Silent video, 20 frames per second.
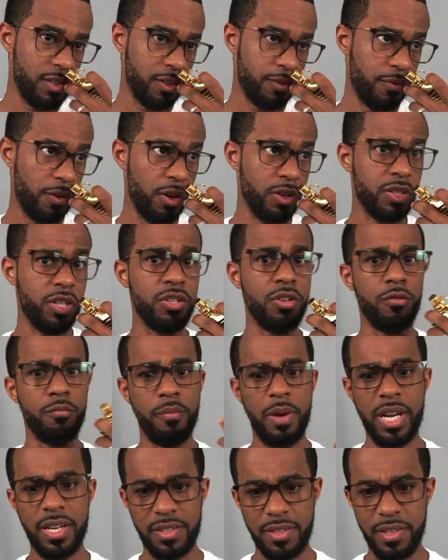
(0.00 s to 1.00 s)
As far as I know,
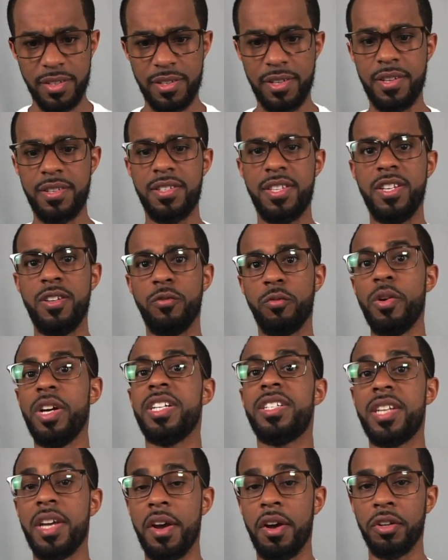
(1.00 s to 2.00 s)
Macy's is the
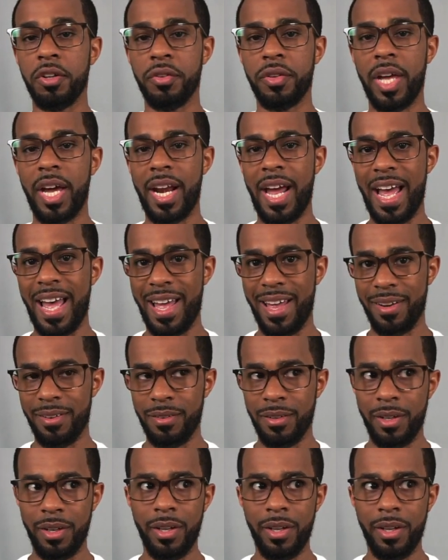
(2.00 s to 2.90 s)
retailer that had